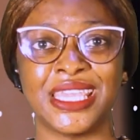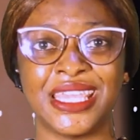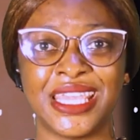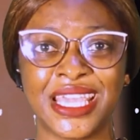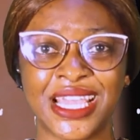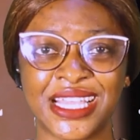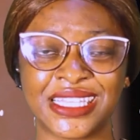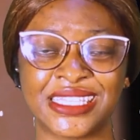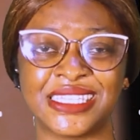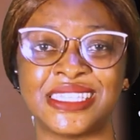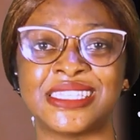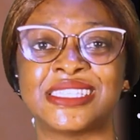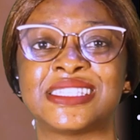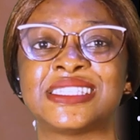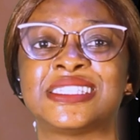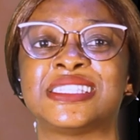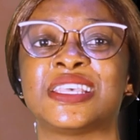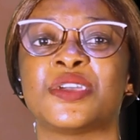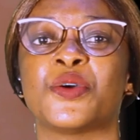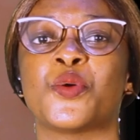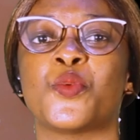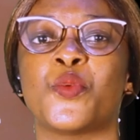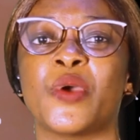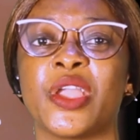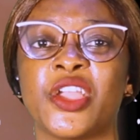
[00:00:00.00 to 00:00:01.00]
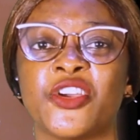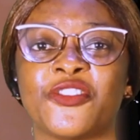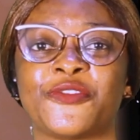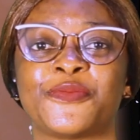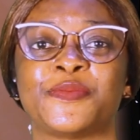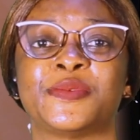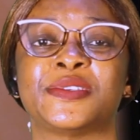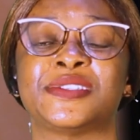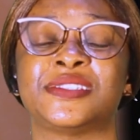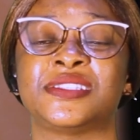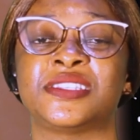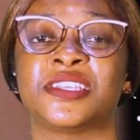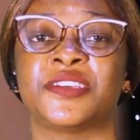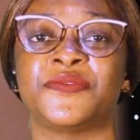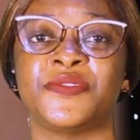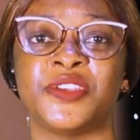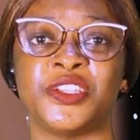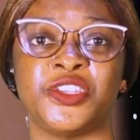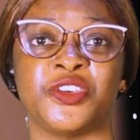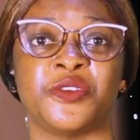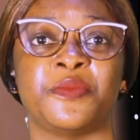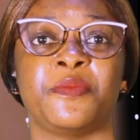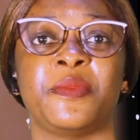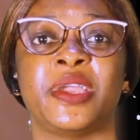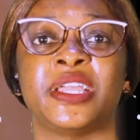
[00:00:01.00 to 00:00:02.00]
Yes, it's a way of
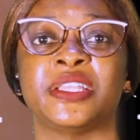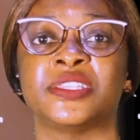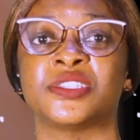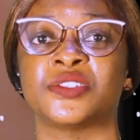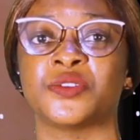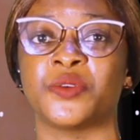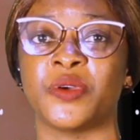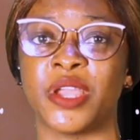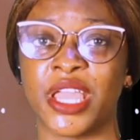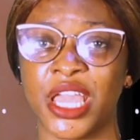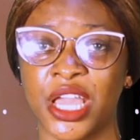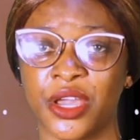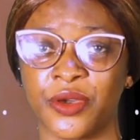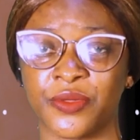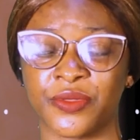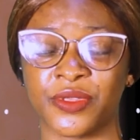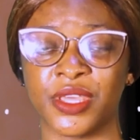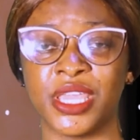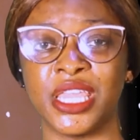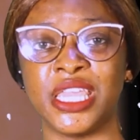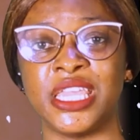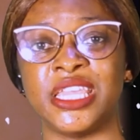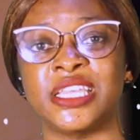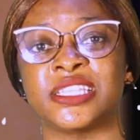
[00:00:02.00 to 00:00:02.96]
preserving your mental health.